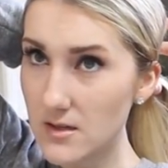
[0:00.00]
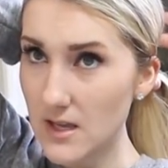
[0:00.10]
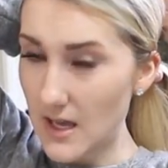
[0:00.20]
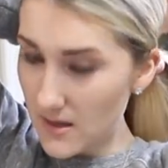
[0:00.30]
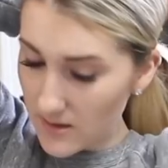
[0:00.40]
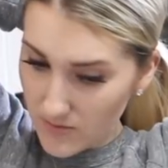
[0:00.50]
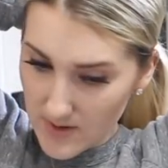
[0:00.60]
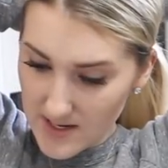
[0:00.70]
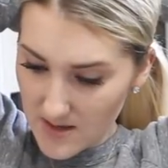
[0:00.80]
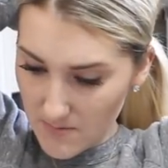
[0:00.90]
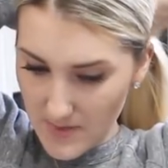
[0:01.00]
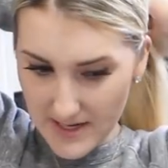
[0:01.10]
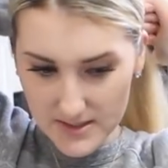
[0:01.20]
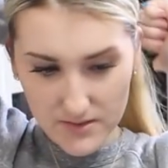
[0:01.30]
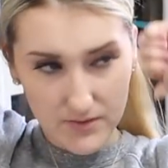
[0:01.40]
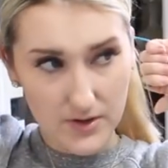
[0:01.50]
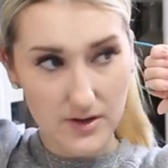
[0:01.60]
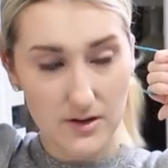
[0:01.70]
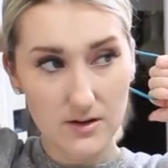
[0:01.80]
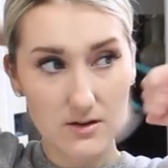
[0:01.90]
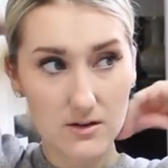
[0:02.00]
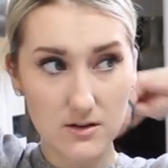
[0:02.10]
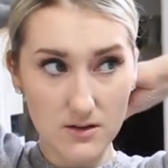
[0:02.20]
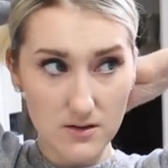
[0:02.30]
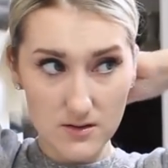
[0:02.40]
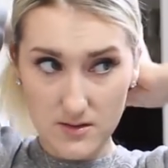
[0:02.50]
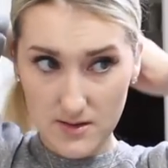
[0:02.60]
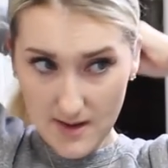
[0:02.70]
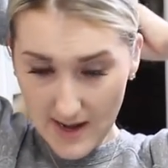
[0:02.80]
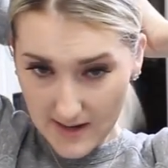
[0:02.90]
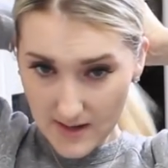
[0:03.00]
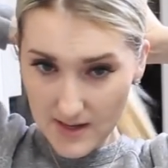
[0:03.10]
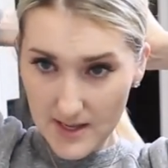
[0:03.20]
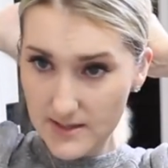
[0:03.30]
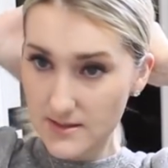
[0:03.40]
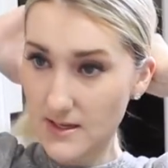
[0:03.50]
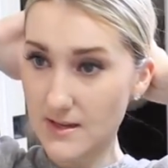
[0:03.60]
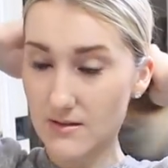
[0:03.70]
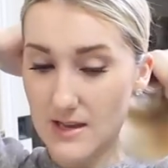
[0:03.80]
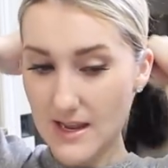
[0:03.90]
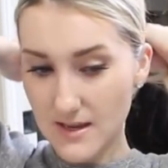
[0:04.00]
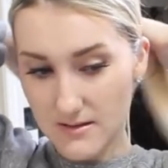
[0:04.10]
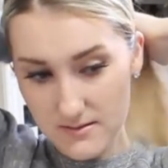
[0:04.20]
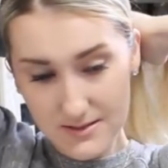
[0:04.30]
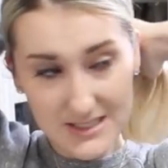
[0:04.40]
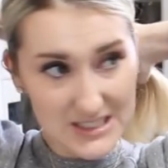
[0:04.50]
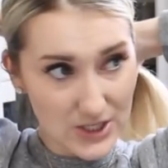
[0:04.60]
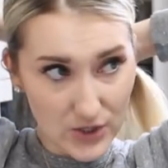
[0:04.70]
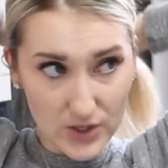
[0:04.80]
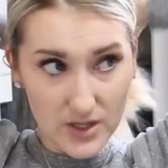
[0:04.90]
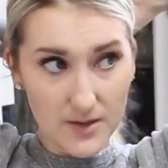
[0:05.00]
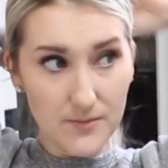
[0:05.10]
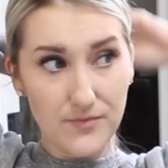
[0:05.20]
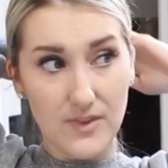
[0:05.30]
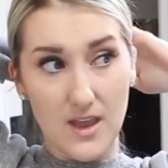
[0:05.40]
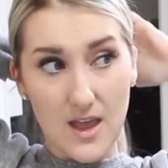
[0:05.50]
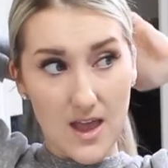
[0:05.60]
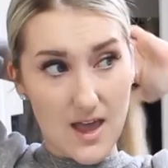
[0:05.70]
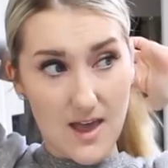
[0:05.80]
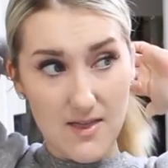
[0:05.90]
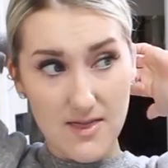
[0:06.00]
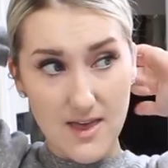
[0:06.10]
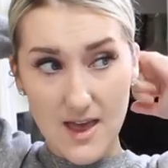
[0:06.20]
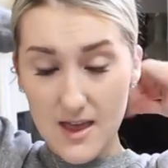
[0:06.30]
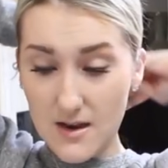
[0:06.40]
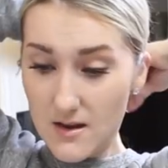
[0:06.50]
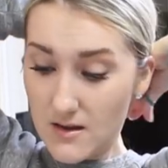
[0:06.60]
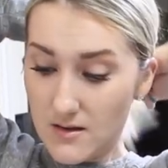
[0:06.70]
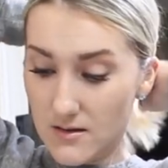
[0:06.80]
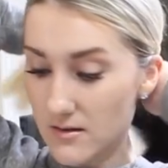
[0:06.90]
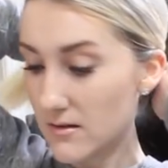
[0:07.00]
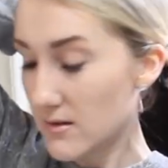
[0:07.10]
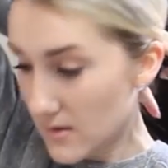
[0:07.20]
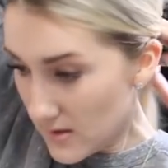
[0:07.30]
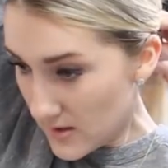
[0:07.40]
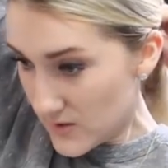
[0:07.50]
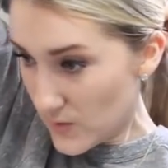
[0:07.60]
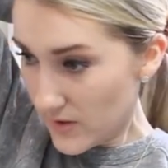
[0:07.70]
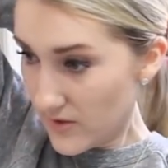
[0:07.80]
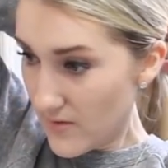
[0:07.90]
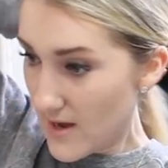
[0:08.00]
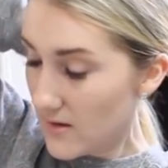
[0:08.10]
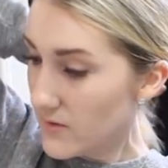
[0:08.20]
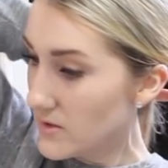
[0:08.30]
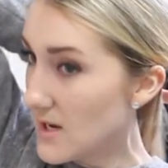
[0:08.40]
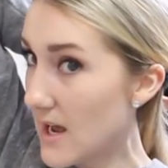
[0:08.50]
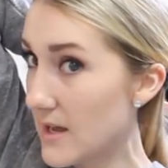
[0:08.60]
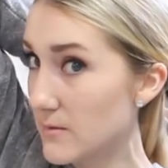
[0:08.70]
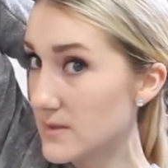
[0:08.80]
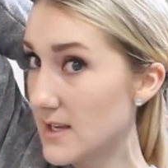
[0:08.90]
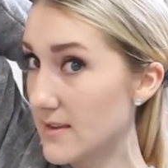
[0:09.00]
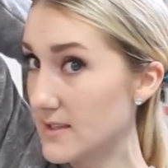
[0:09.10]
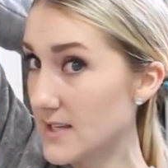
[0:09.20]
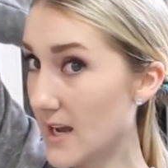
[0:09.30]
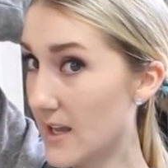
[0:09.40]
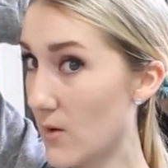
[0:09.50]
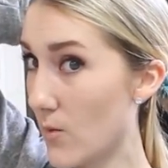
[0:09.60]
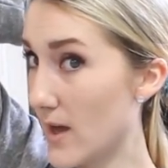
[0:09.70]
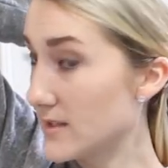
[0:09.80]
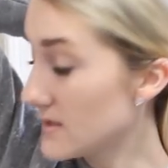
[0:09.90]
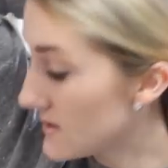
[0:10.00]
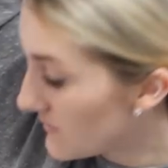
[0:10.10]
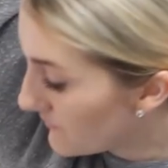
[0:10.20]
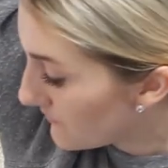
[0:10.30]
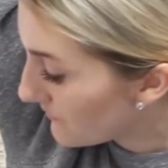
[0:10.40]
Yeah, like right at the base of your neck, I guess, like neck and scuttle. And then twirl it around a few times and then tuck it once.